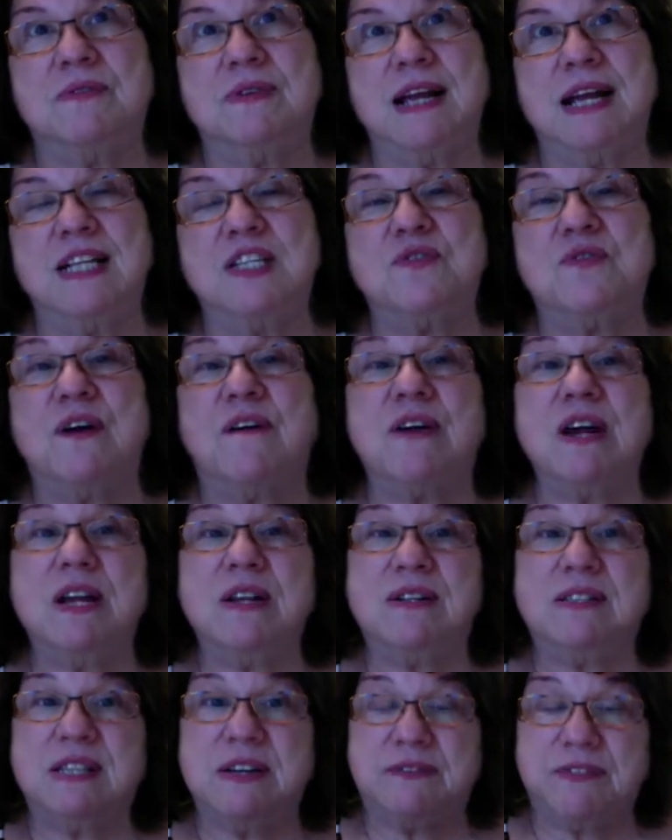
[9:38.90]
it's very
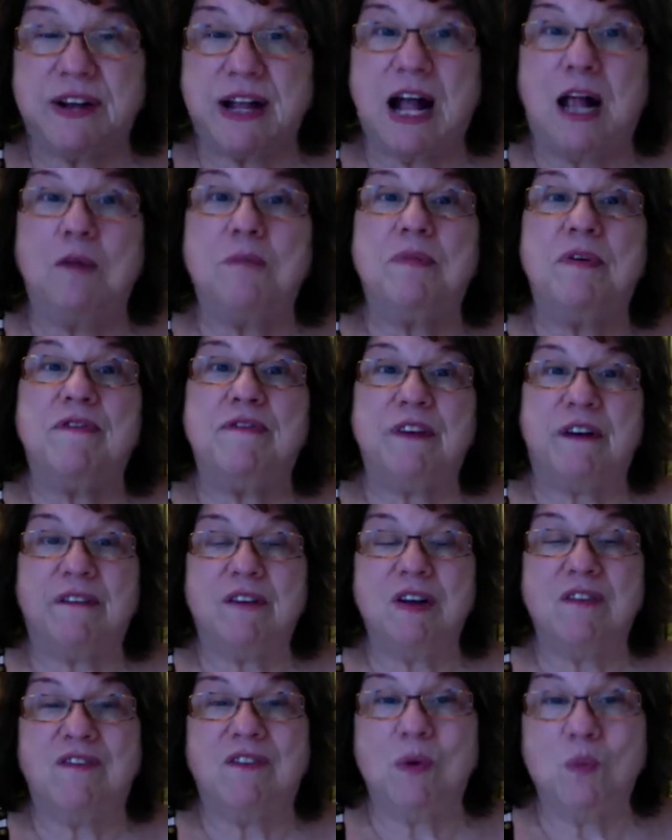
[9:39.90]
difficult but
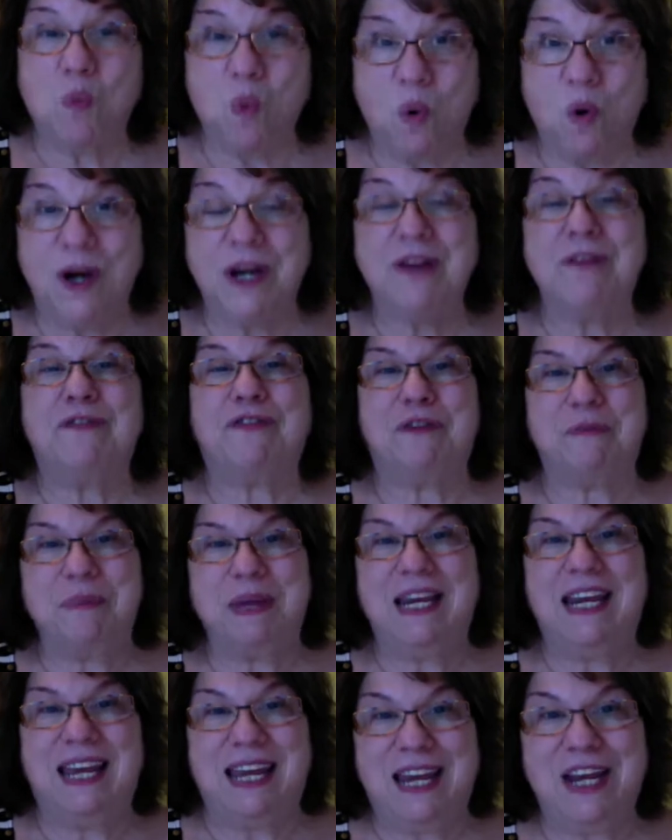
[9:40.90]
very rewarding for
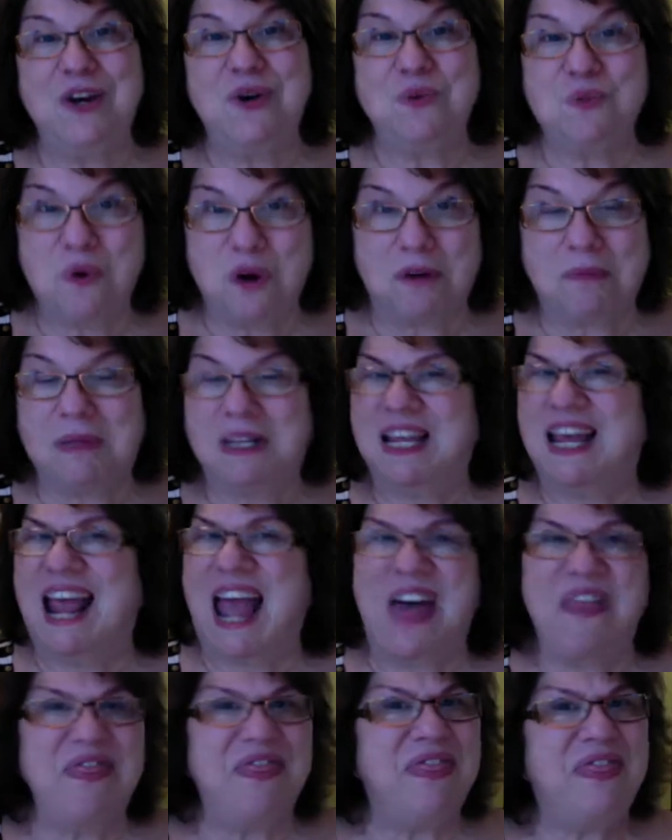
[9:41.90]
me to eat normally,
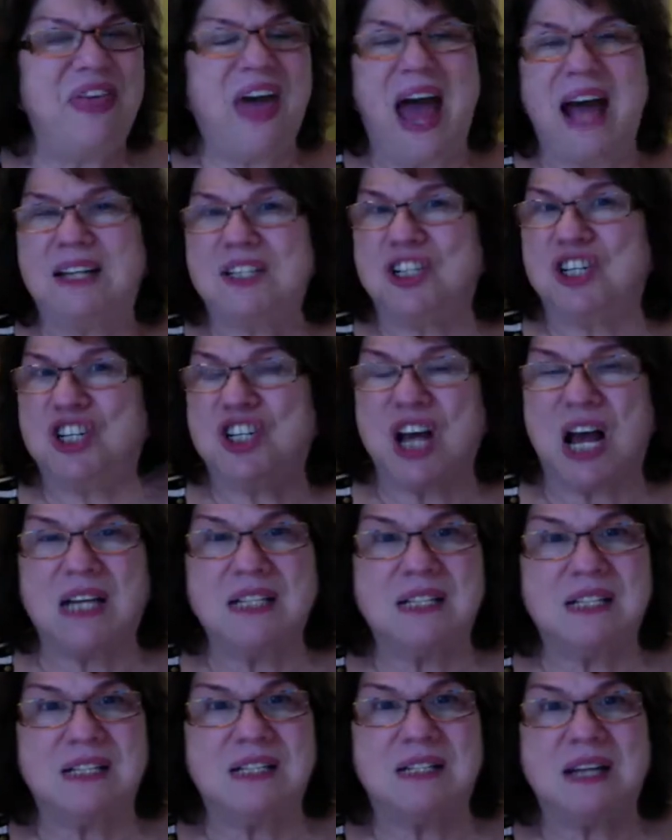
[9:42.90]
and that
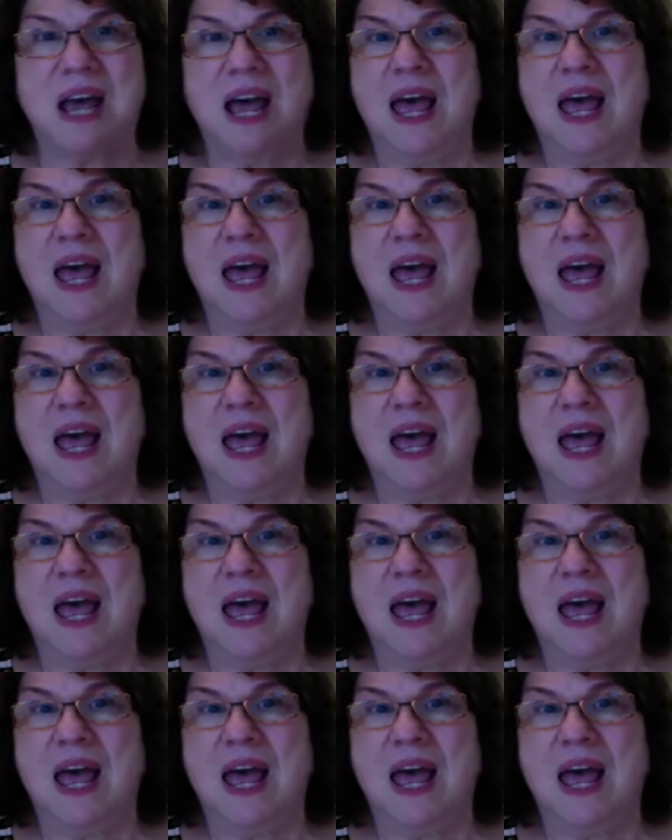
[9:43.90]
just